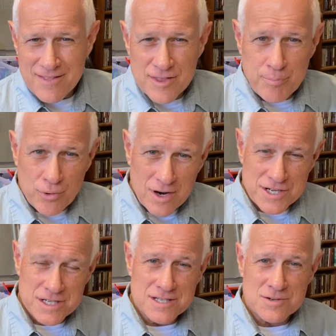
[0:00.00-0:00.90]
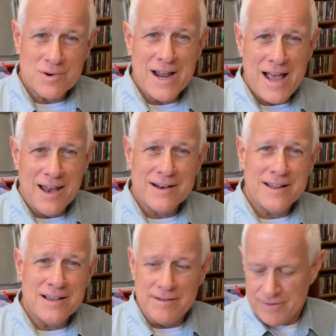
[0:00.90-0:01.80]
The precious
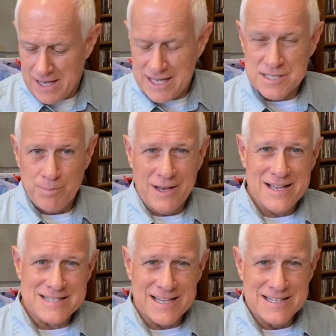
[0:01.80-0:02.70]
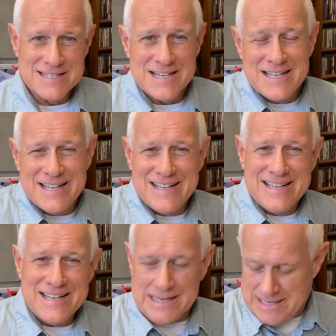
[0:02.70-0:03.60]
reality of God's blessings
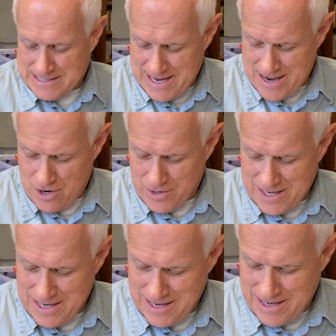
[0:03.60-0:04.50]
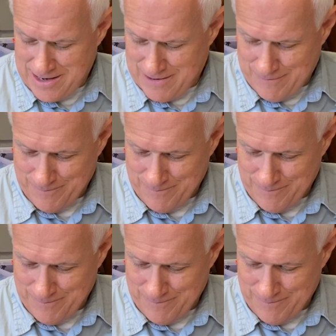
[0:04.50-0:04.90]
is how he